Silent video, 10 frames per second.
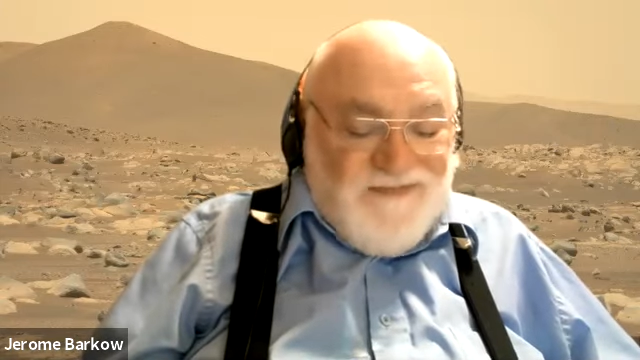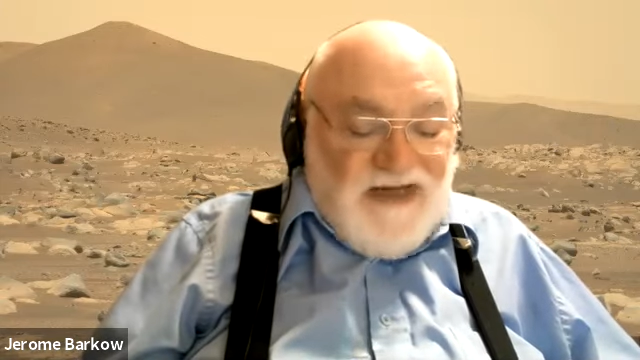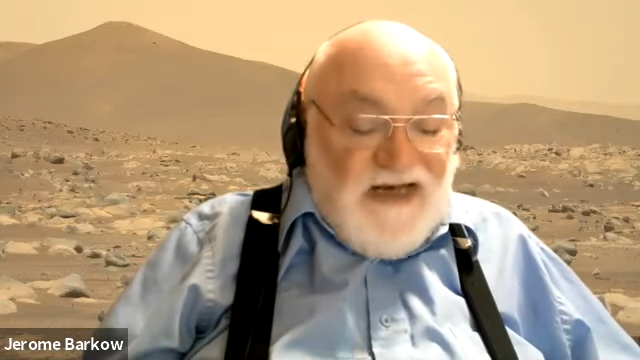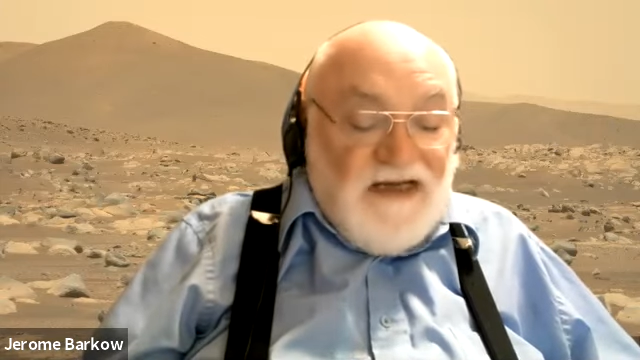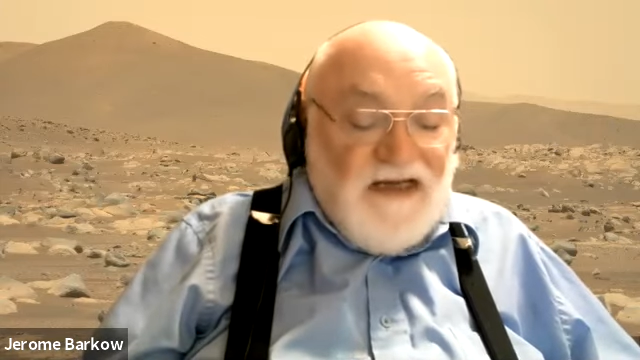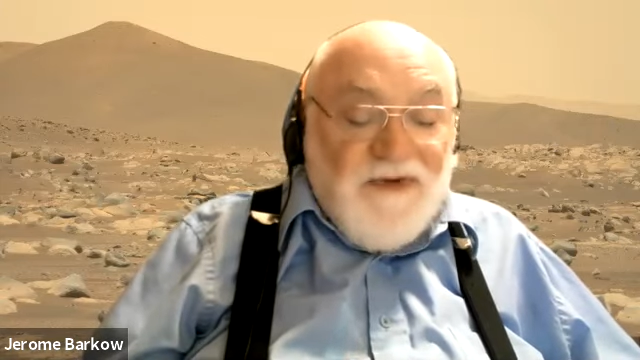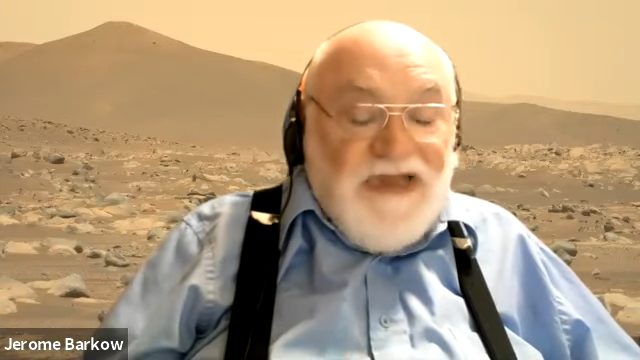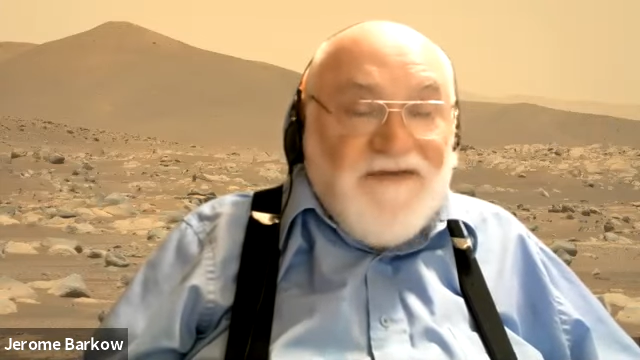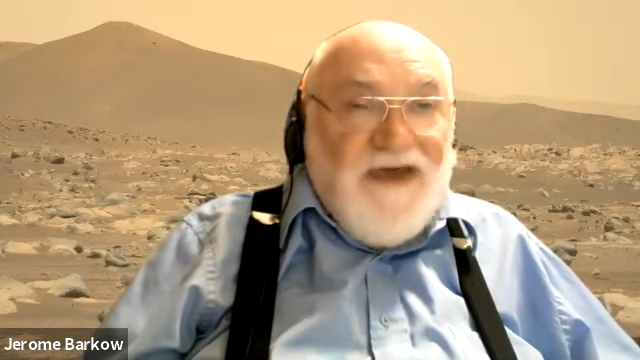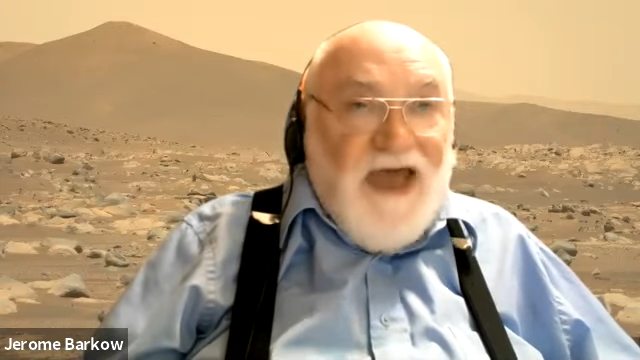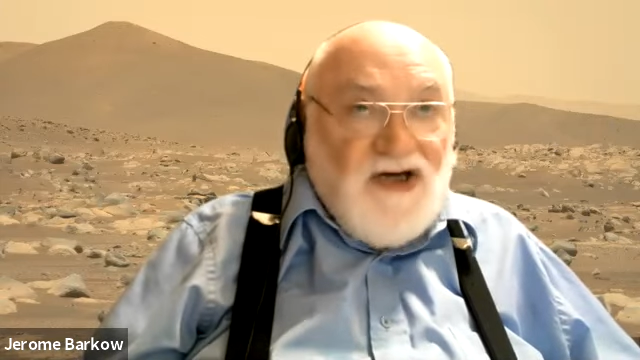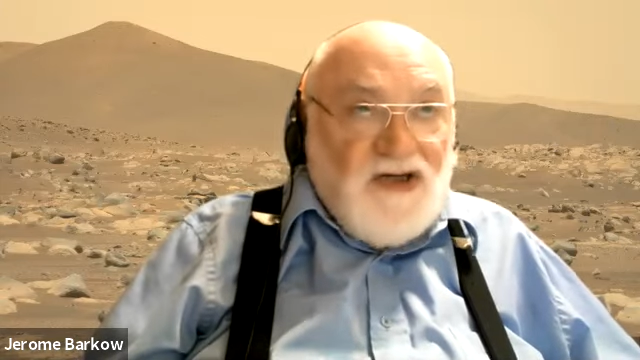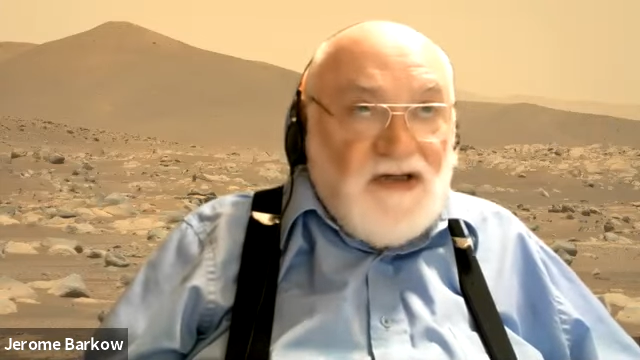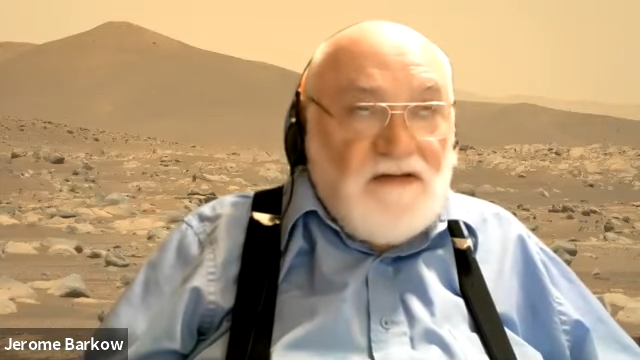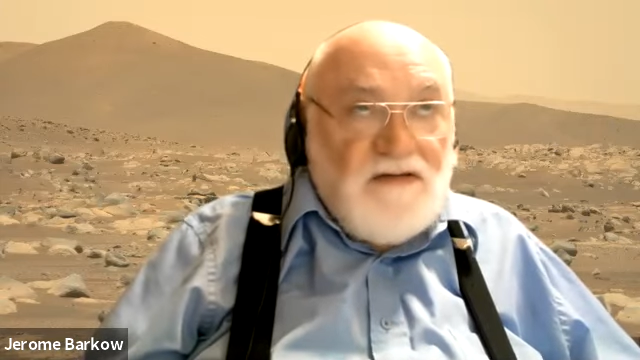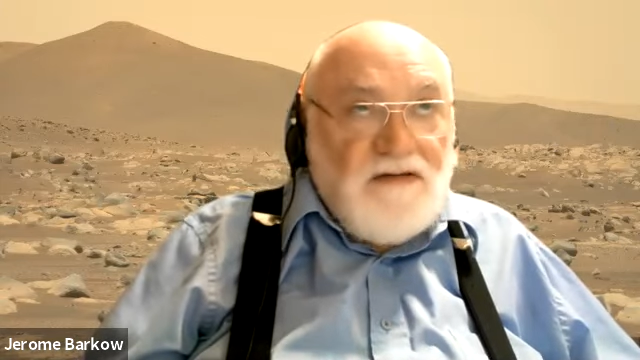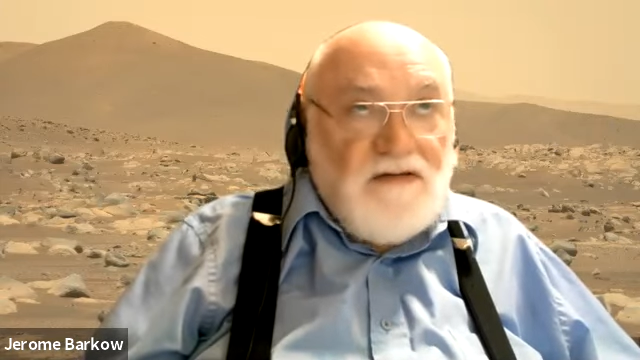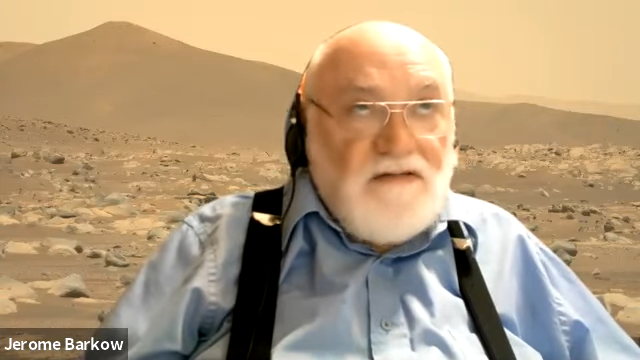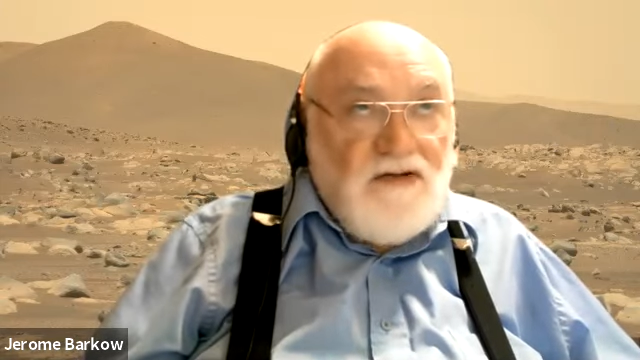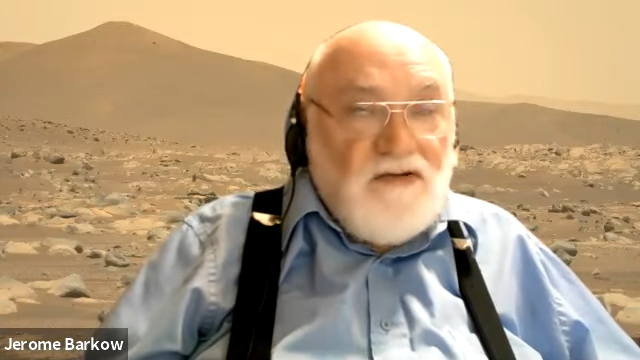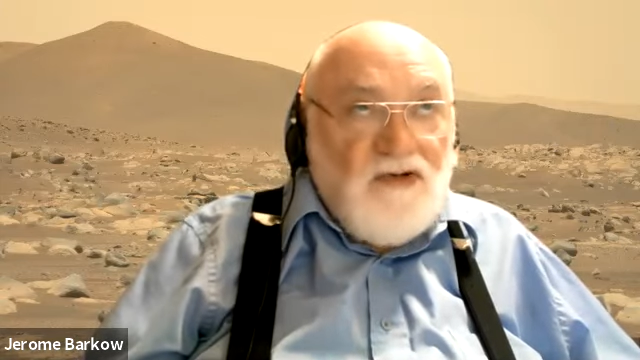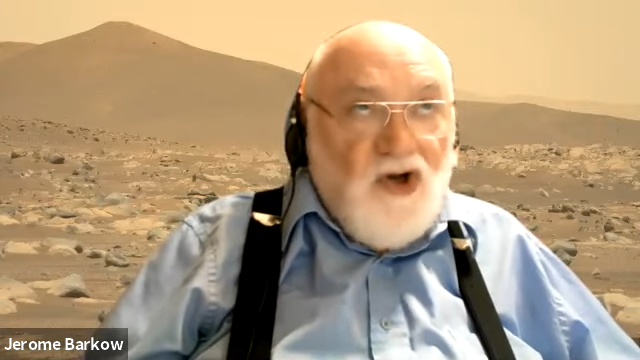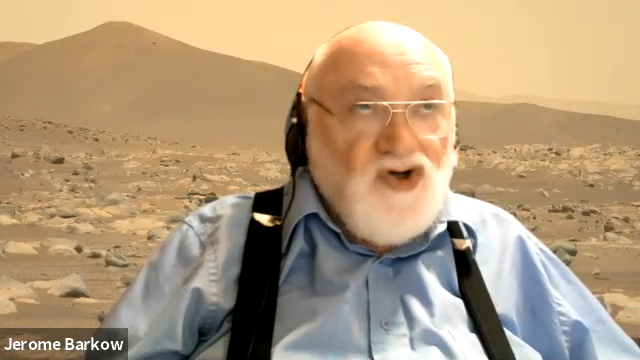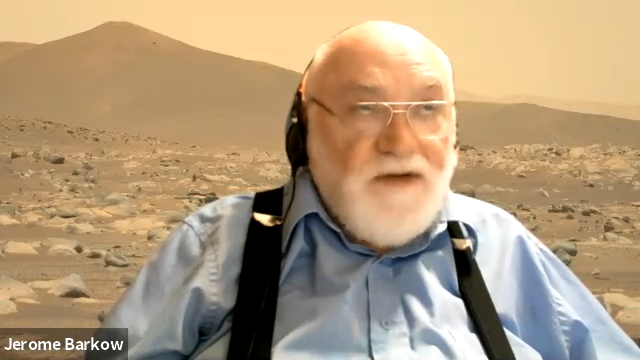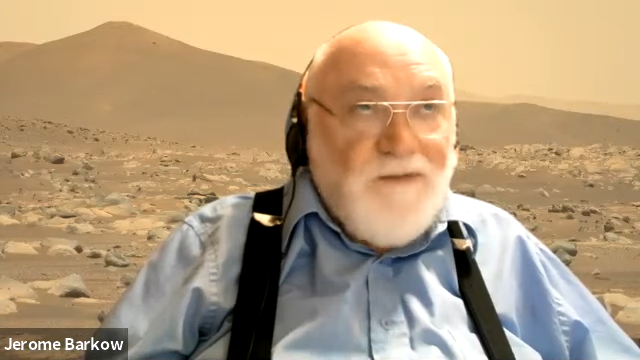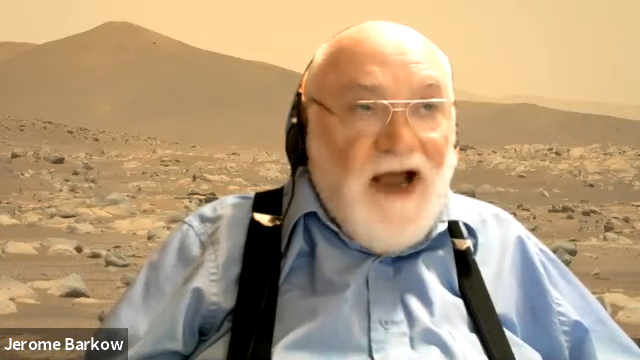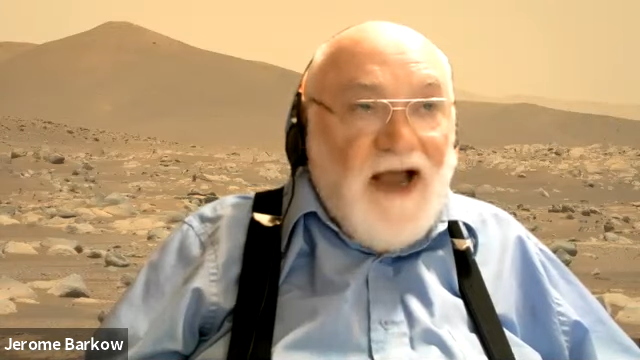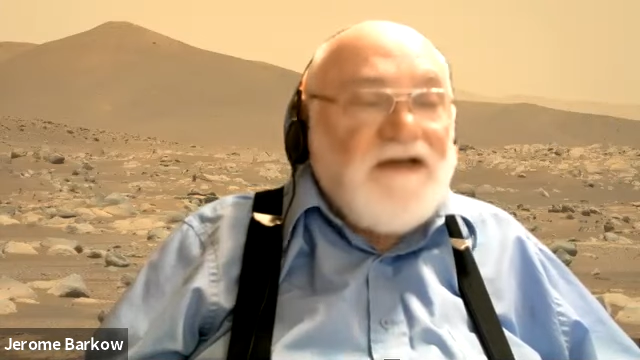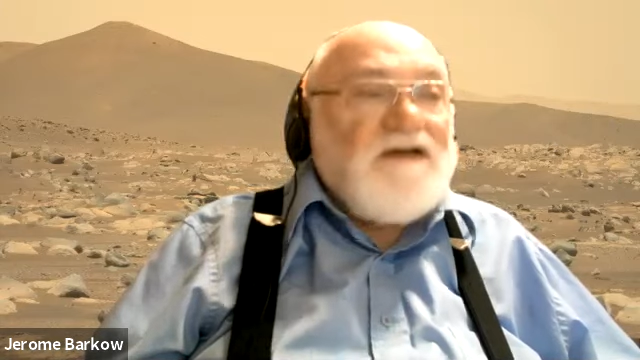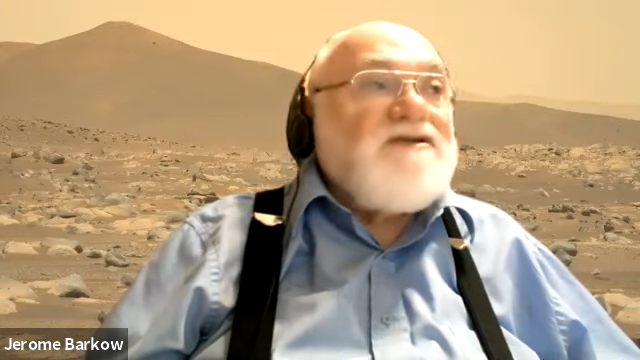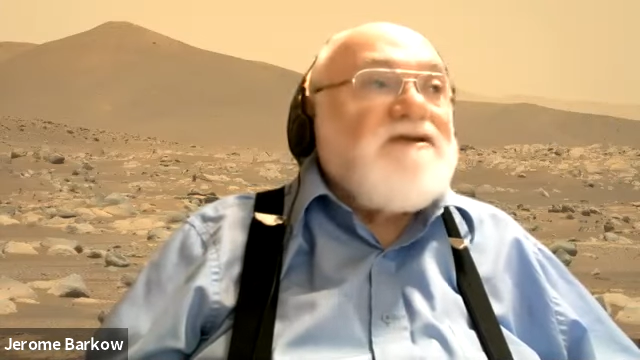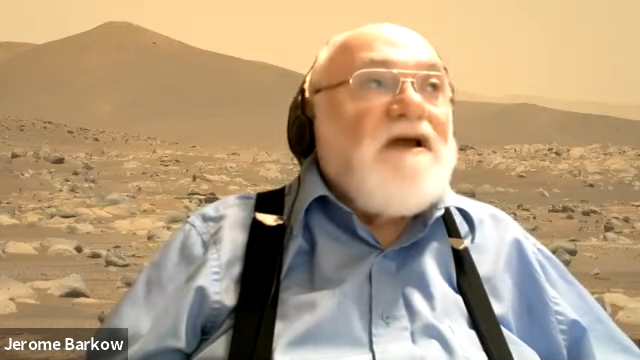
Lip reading: connected with aviation, largely pilots,